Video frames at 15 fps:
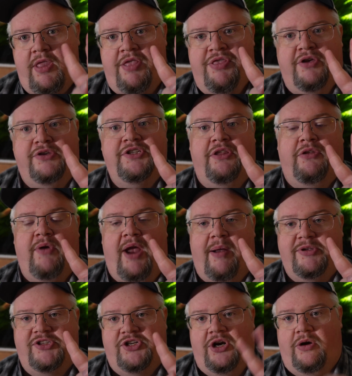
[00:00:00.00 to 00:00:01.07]
Those are the three I
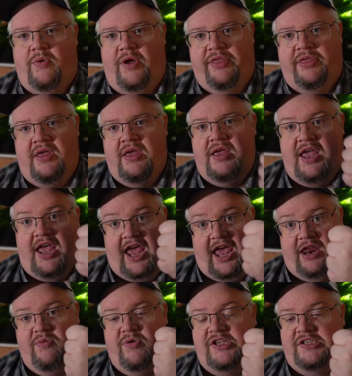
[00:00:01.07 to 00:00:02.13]
would start with.
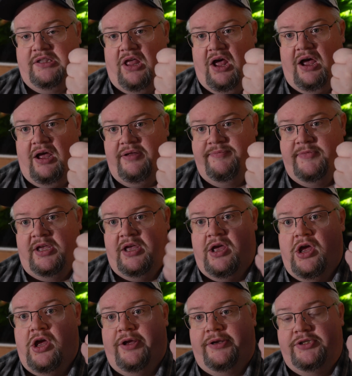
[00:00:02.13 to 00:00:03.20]
Henry's Law,
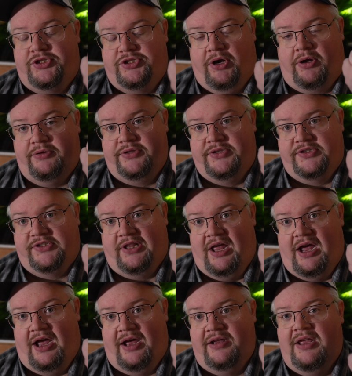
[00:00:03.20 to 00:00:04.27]
Dalton's
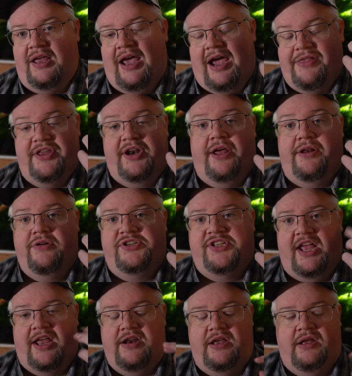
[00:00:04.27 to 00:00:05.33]
Law, and then
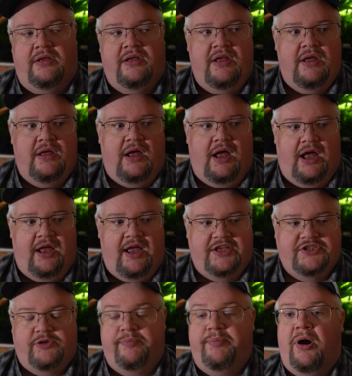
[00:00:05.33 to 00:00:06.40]
understanding,
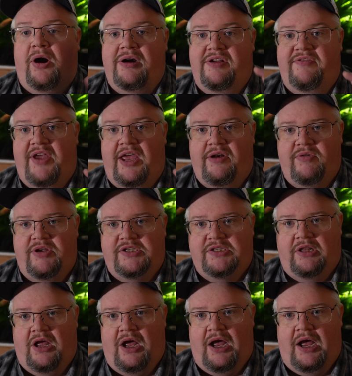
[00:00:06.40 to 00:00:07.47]
as a part of Henry's
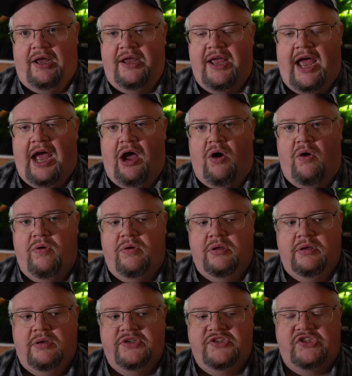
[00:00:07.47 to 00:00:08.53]
Law, how
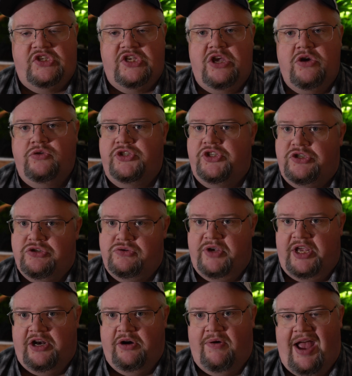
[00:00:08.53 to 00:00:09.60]
CO2
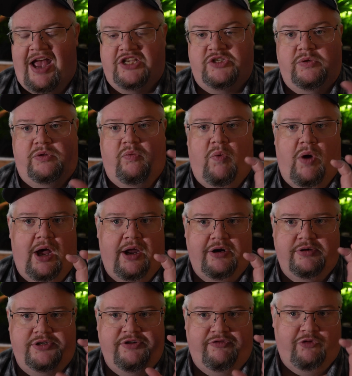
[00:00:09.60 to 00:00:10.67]
interacts with
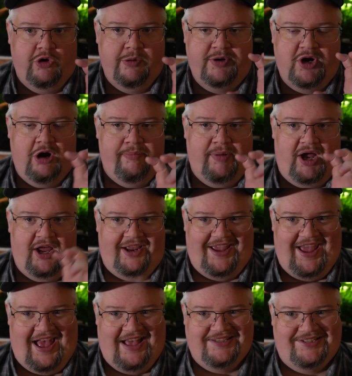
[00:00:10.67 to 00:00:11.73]
water to form carbonic
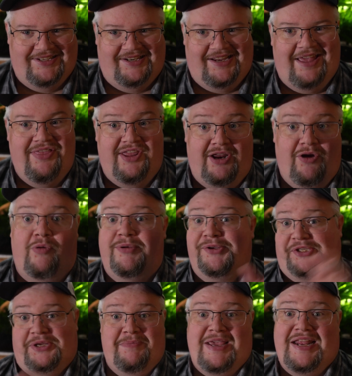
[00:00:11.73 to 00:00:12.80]
acid, and then
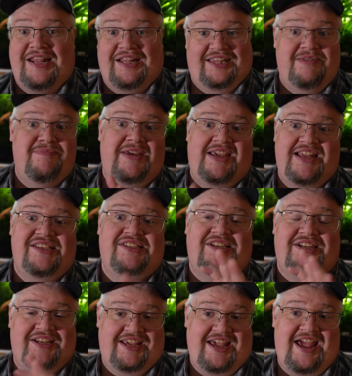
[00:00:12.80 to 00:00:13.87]
almost immediately begins
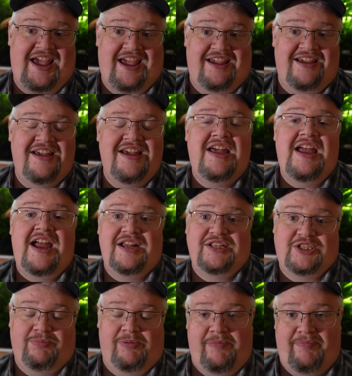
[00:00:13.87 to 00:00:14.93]
to decay and
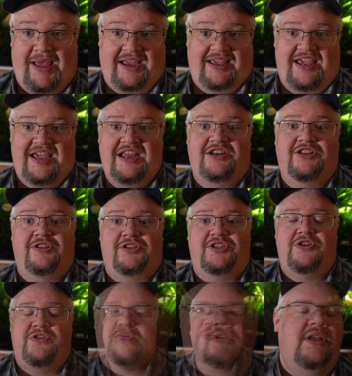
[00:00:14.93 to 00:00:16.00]
split back into the
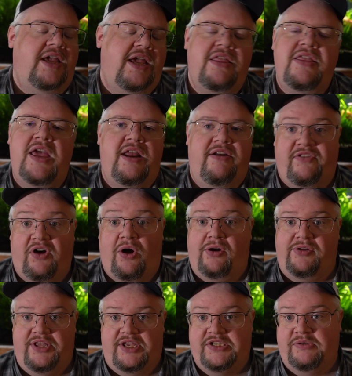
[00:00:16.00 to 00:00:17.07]
two. In the end of
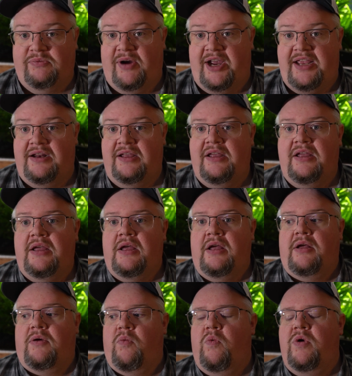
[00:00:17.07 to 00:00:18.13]
all this, right,
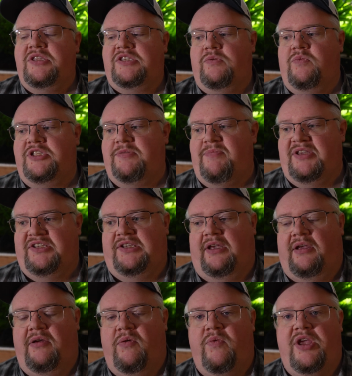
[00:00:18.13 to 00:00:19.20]
what's
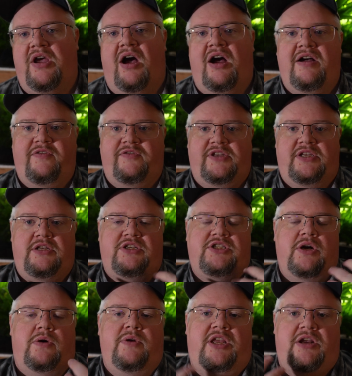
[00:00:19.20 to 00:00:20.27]
missing? We often
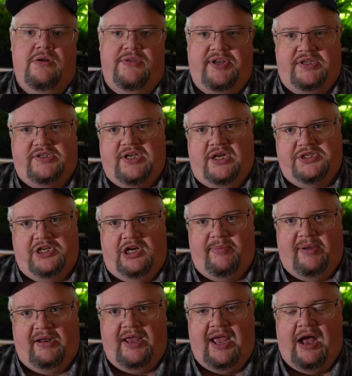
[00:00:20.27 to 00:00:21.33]
don't hear the discussion
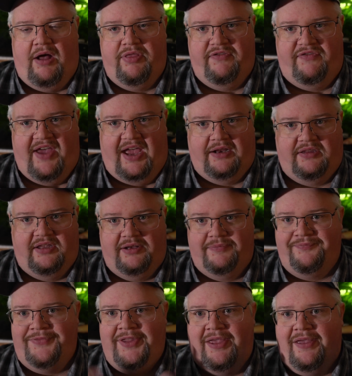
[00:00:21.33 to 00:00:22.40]
about how the fact that
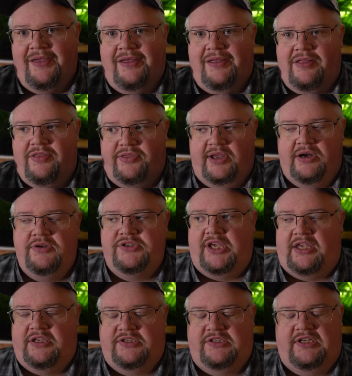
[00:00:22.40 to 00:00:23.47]
there's
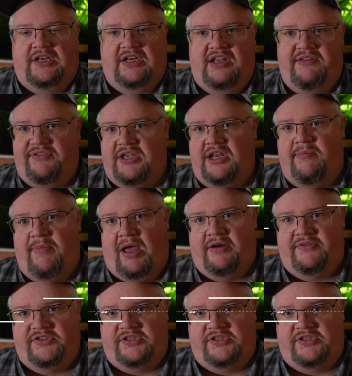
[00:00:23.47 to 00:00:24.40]
a significant amount of